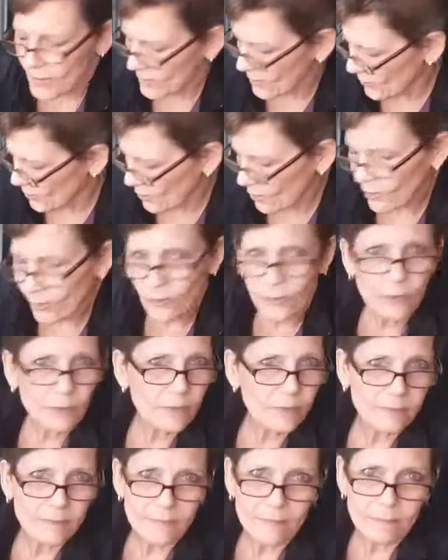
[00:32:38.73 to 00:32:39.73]
So
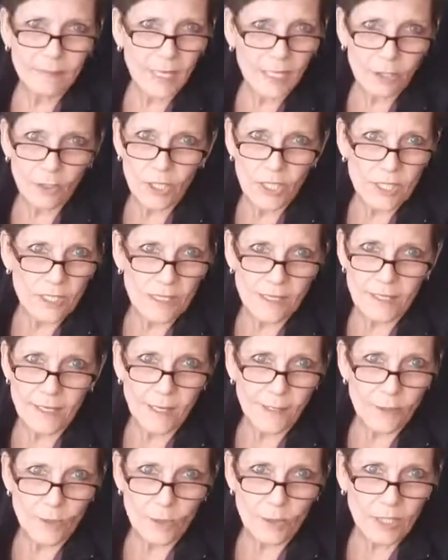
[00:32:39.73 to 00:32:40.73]
my crazy
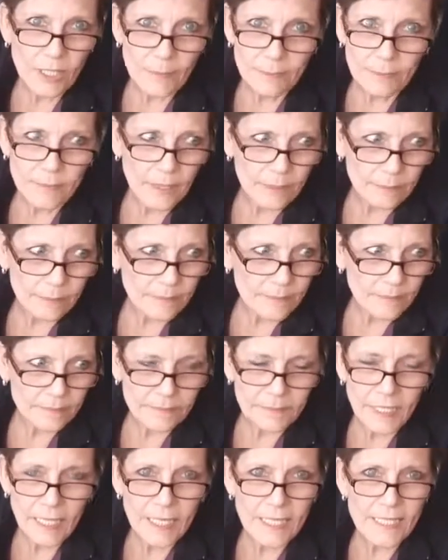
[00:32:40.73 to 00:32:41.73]
schedule, I'm, I'm
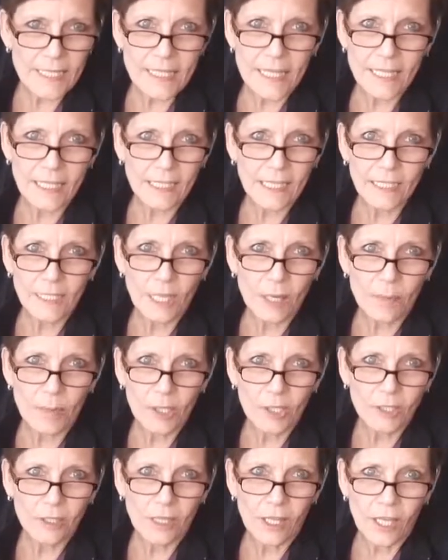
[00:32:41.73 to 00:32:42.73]
can't say that I come
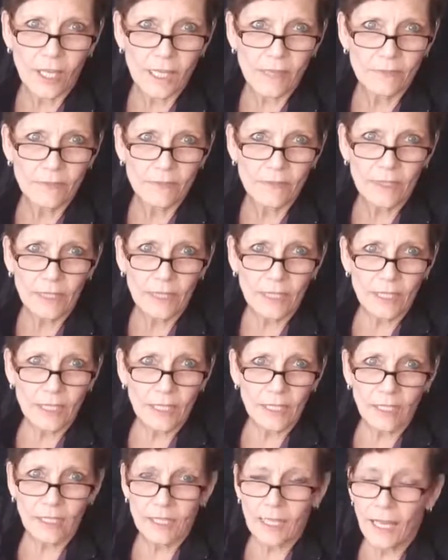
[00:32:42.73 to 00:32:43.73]
on live
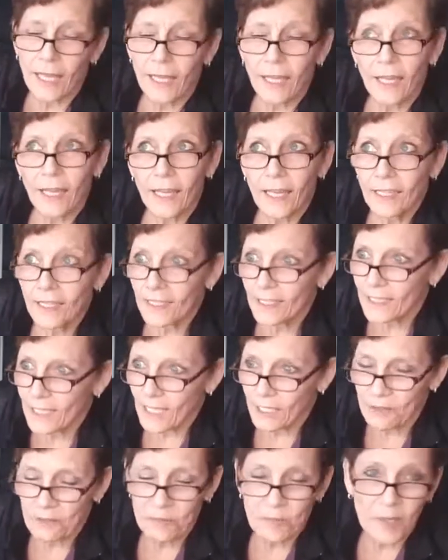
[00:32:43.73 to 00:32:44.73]
at any
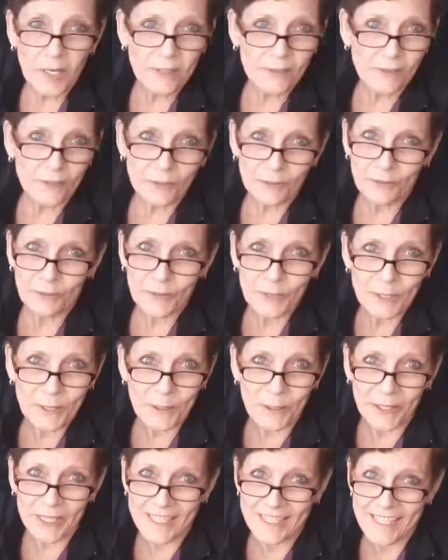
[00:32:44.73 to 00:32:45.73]
kind of regular
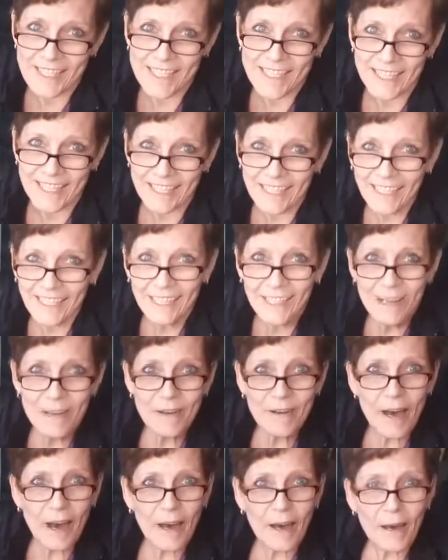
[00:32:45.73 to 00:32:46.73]
frequency.
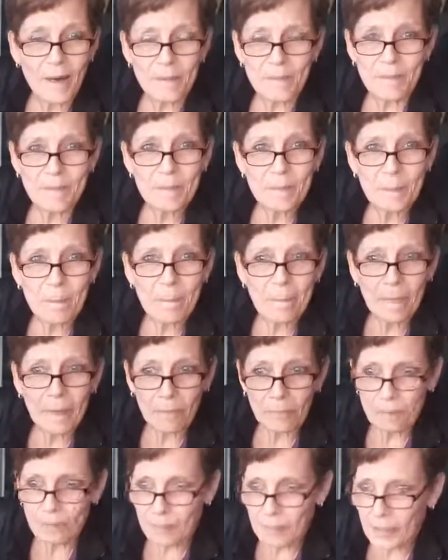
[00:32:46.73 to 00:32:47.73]
Um,
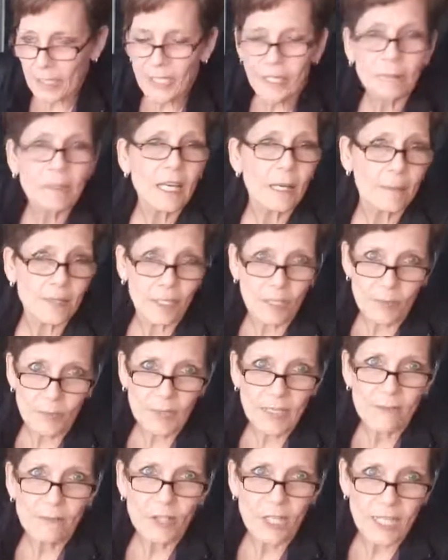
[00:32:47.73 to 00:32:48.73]
but I'm coming on
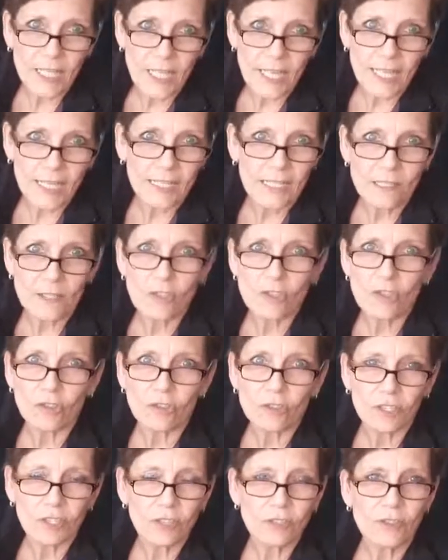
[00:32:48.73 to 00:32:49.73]
whenever I can. And
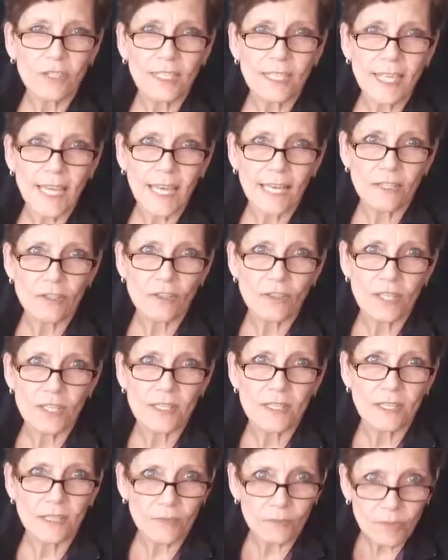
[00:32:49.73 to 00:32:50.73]
certainly you can catch
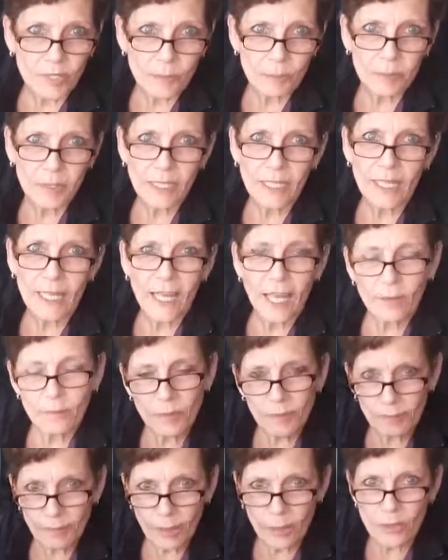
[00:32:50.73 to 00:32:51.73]
this in the replay. I have
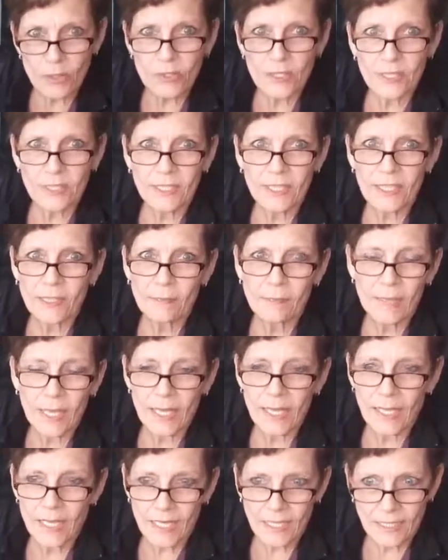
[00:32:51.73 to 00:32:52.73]
been posting them
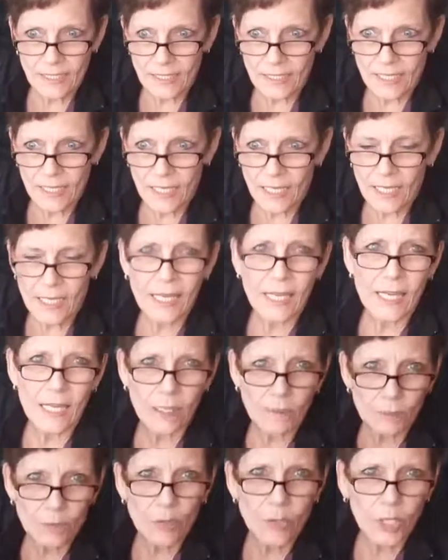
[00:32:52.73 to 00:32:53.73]
and uh, I
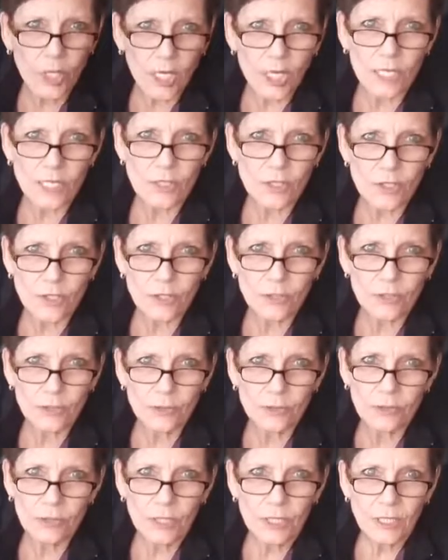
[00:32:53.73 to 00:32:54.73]
am trying
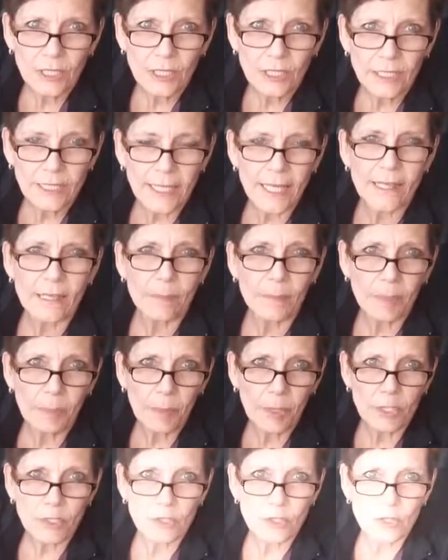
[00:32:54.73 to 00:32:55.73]
to get them up
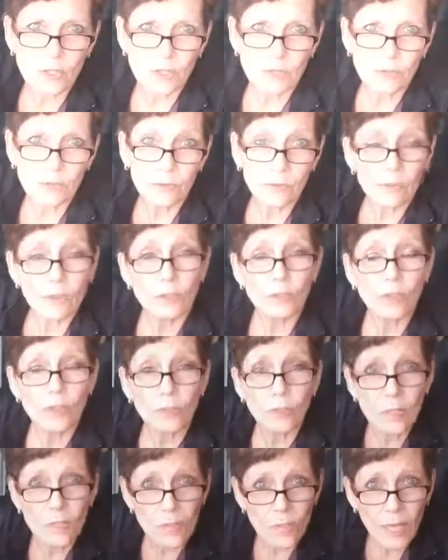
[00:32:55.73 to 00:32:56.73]
onto
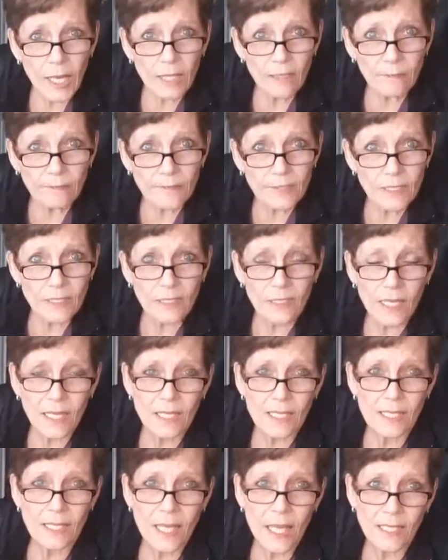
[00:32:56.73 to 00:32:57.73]
YouTube as well in
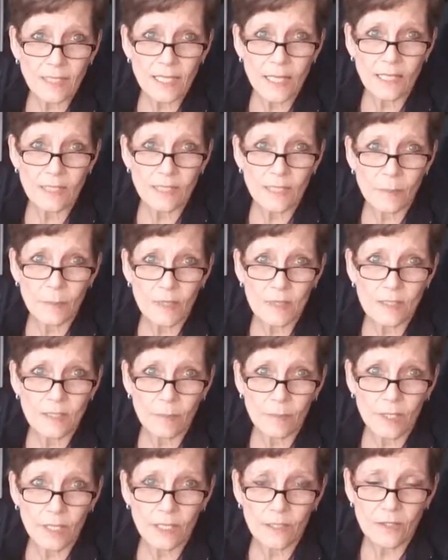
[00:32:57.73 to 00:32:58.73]
case that tends to be
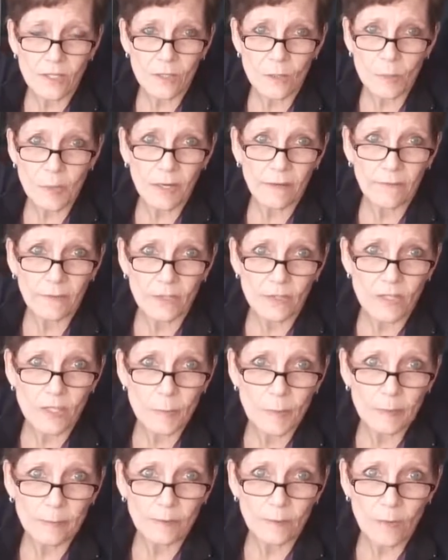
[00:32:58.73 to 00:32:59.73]
somebody else's preference to
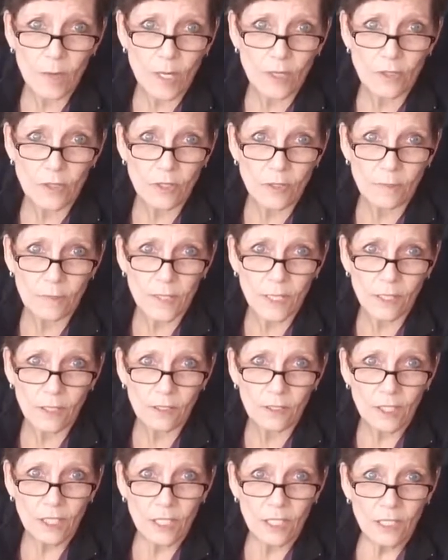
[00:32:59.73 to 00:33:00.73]
be able to watch them there.
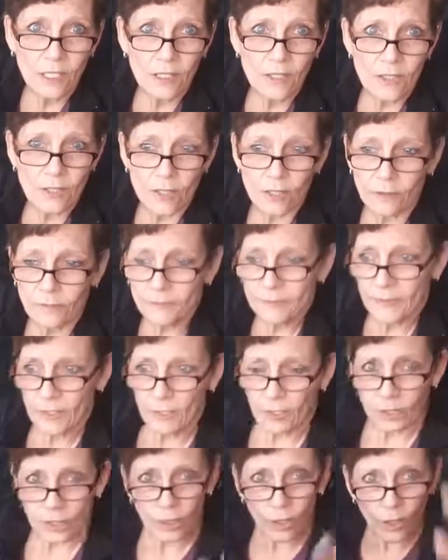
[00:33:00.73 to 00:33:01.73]
So
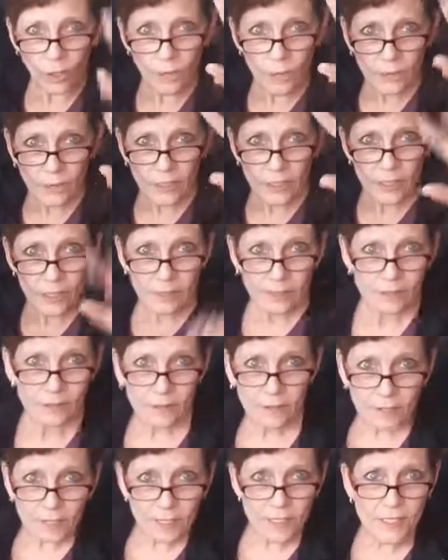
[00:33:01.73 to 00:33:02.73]
hopefully
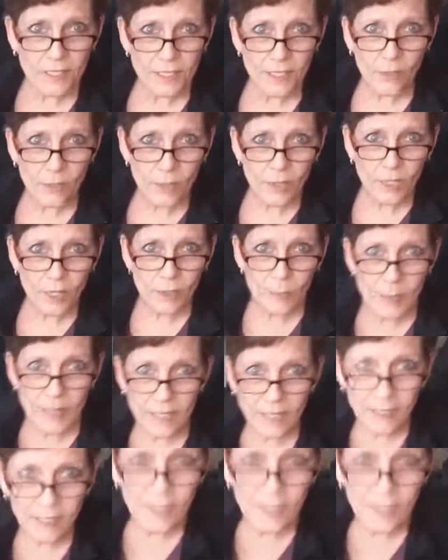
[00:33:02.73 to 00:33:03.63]
you stick with me.